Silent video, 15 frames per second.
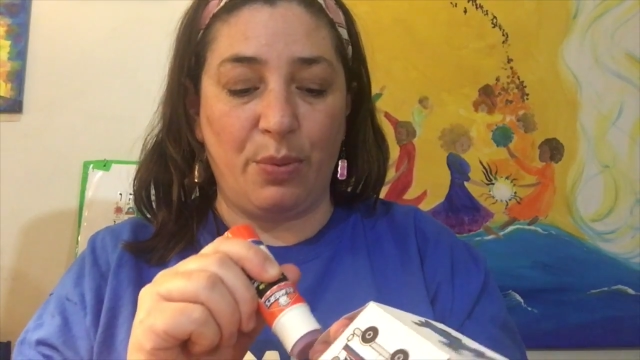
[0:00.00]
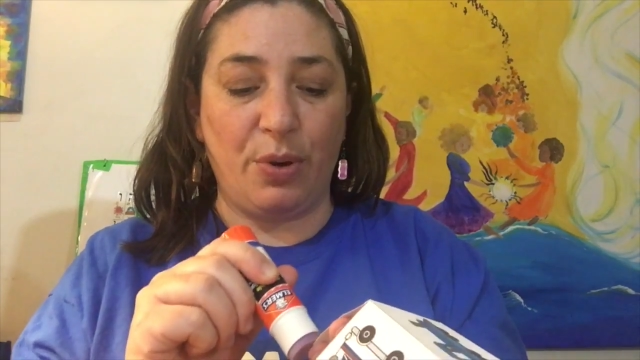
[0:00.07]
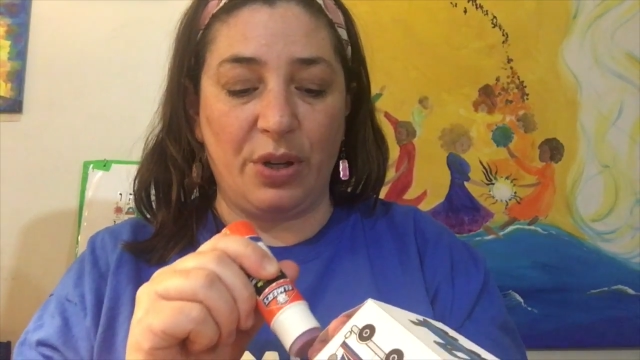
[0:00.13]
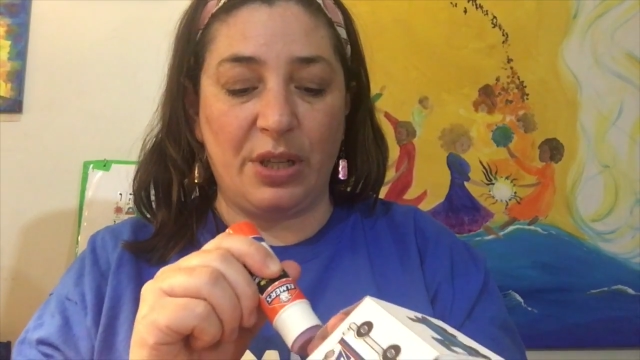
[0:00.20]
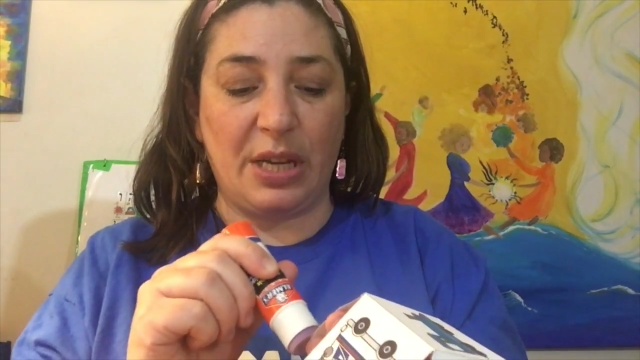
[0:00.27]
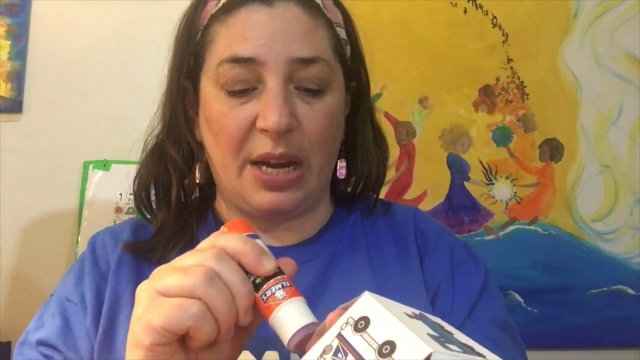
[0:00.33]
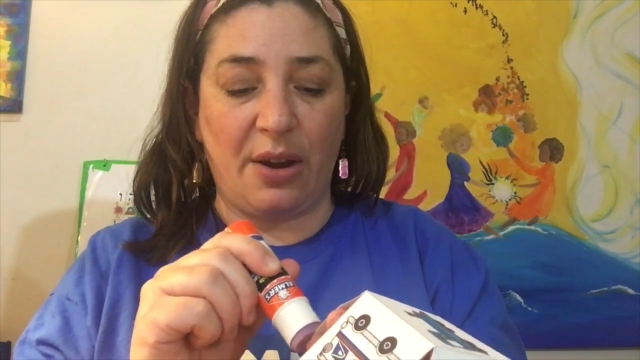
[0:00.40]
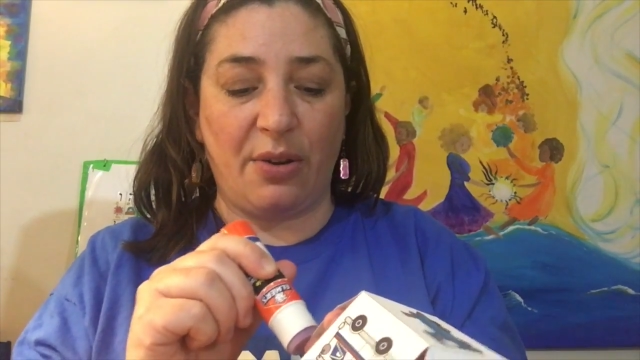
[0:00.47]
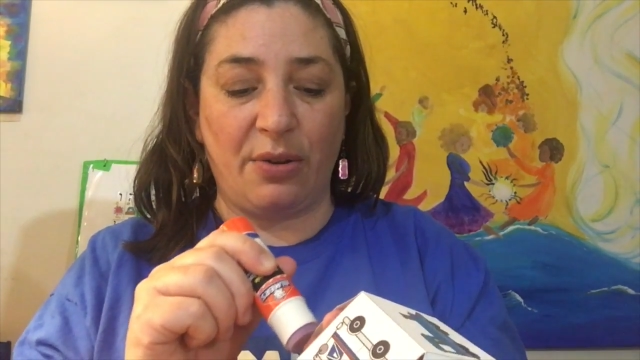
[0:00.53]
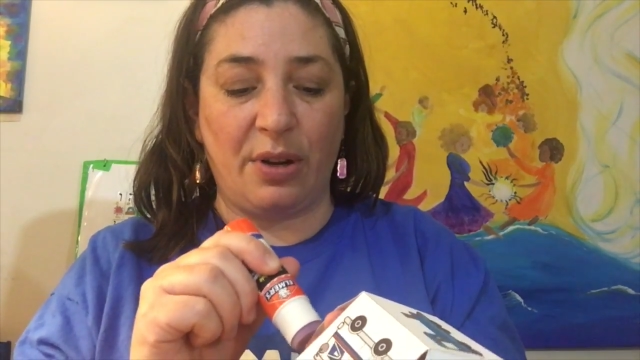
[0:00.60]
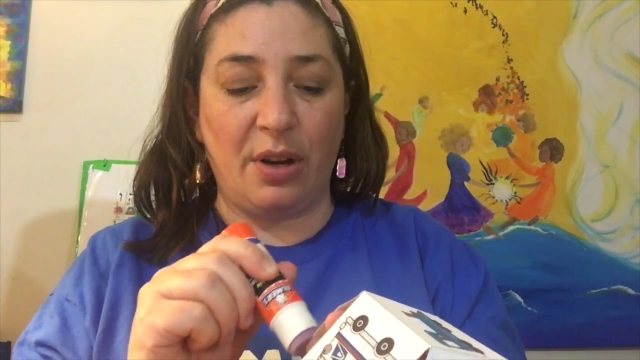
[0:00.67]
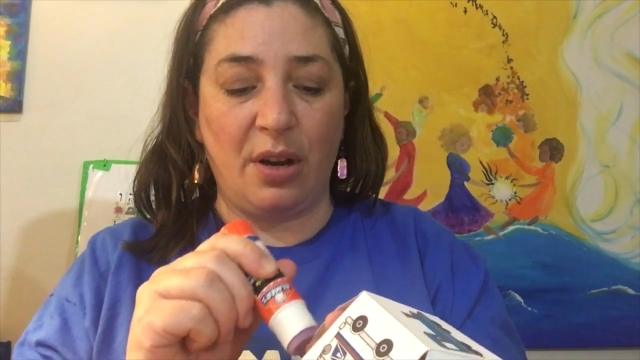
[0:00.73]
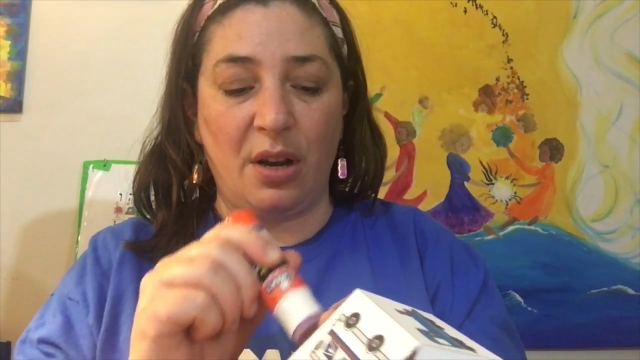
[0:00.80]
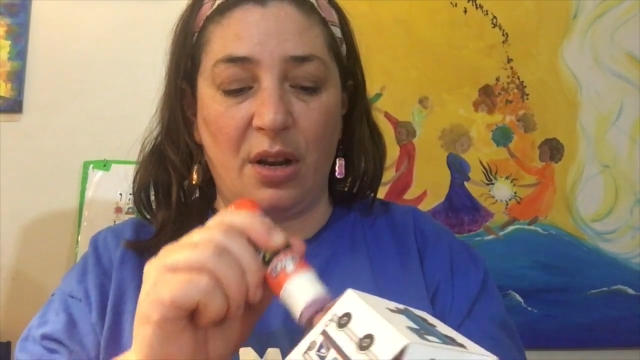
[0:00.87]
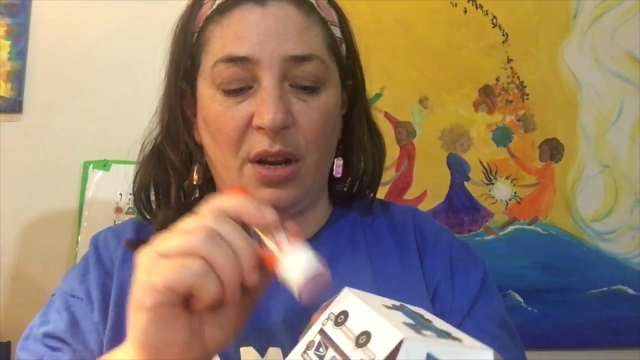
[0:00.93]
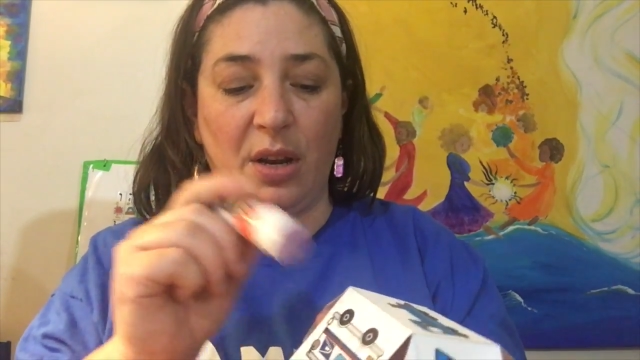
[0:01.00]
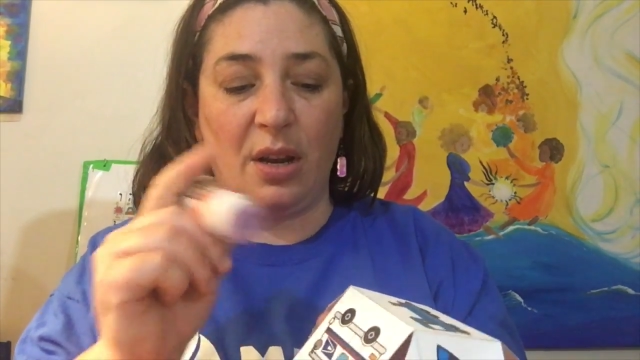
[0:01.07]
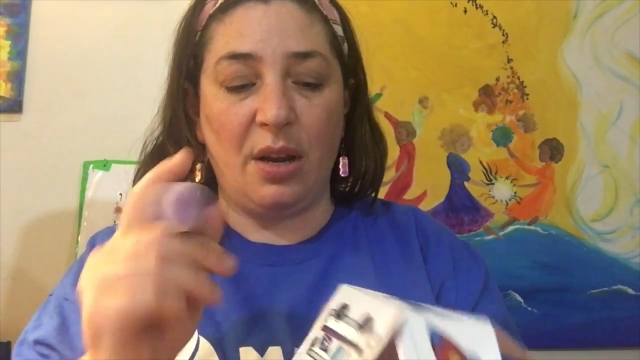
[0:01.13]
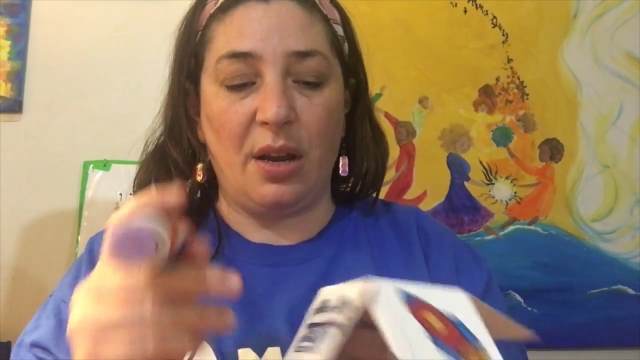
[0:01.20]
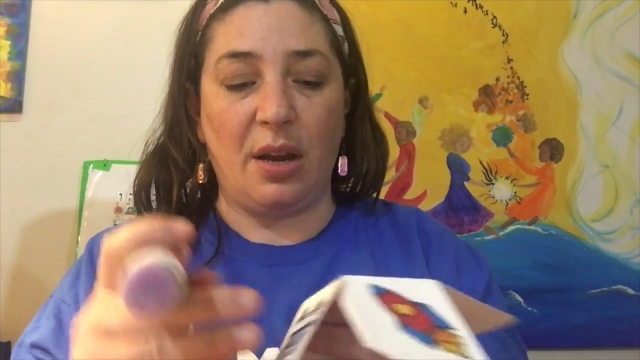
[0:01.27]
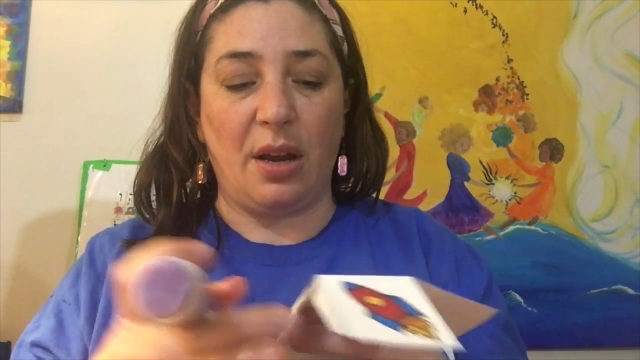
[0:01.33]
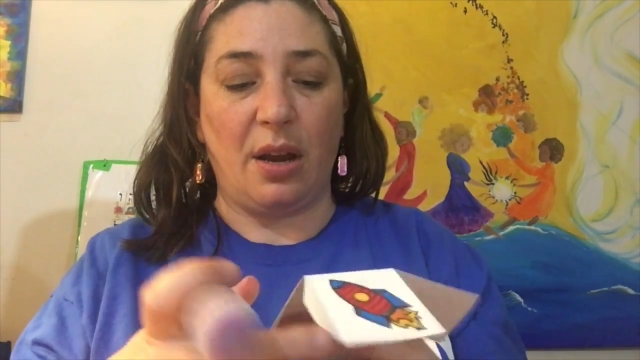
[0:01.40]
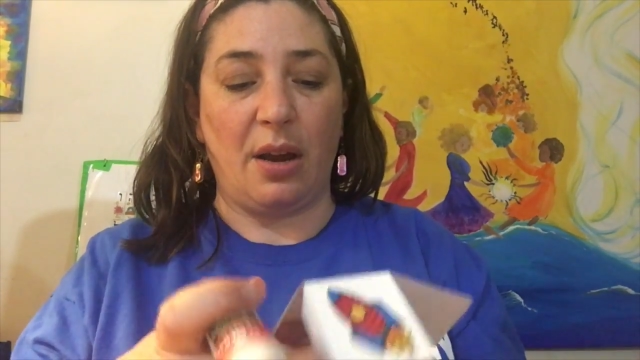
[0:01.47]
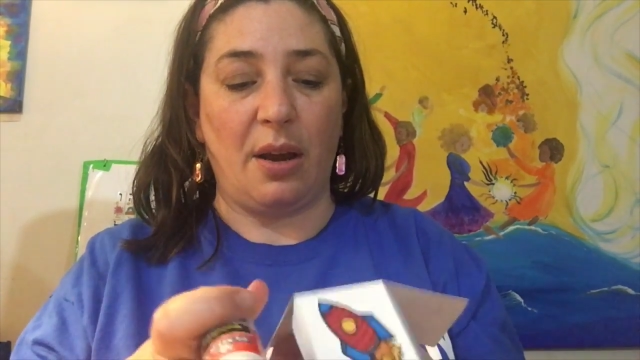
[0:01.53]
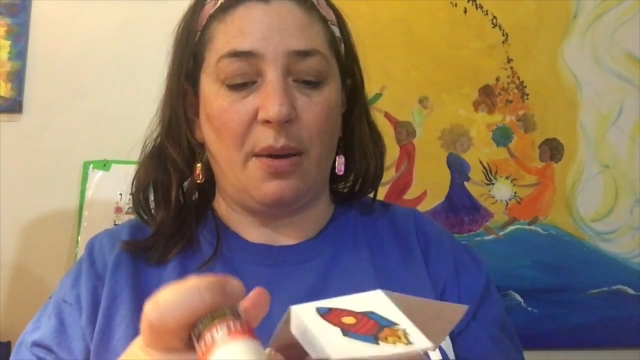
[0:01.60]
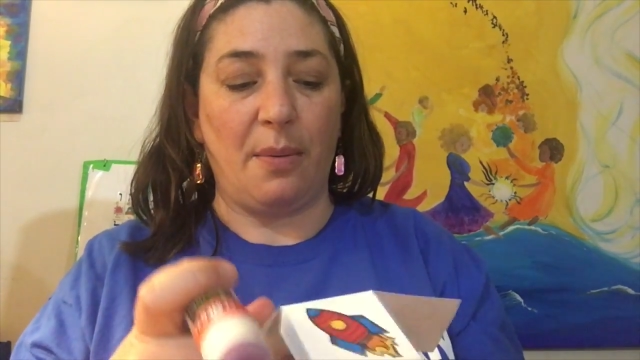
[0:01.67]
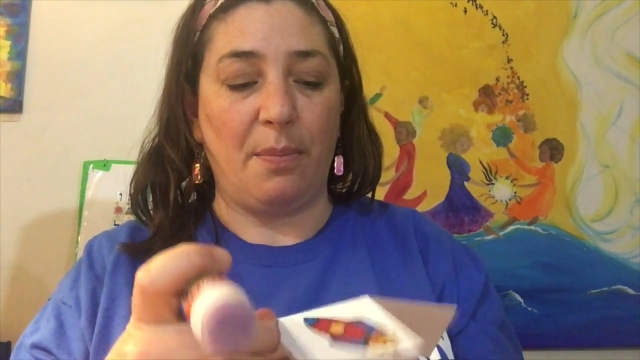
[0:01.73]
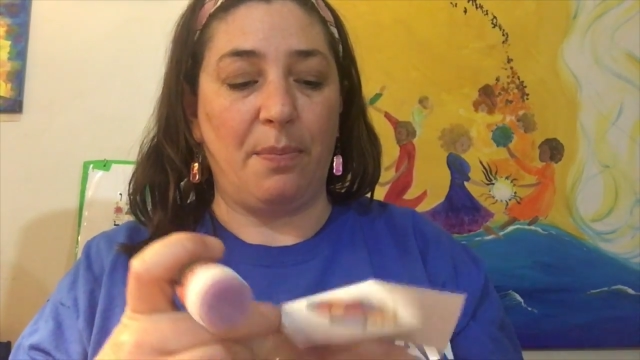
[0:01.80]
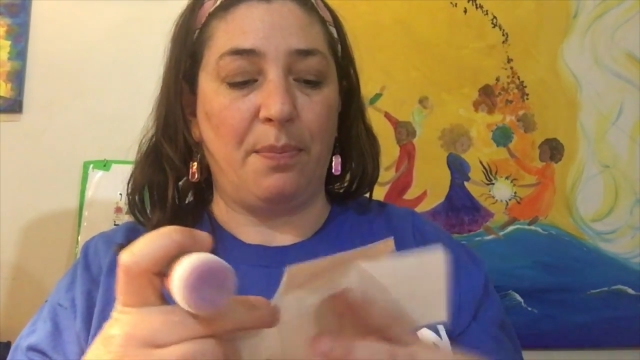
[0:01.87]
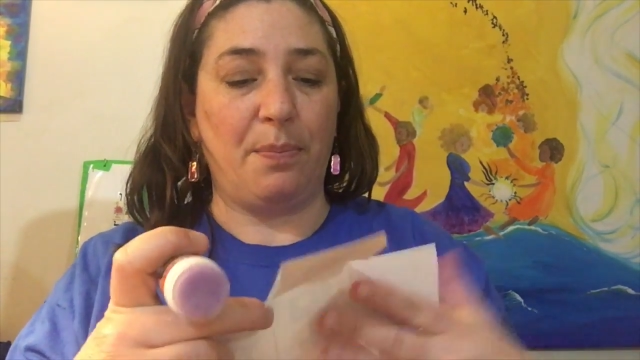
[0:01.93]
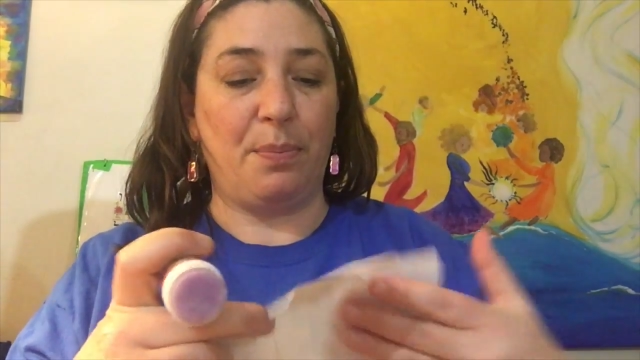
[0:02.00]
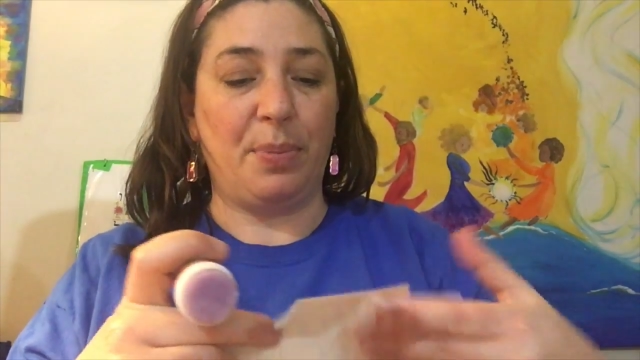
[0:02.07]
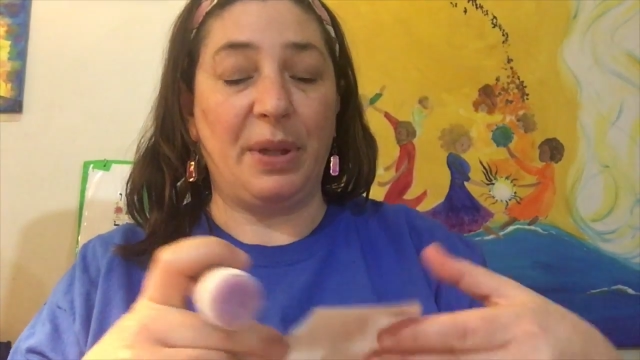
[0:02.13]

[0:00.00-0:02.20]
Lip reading: put down a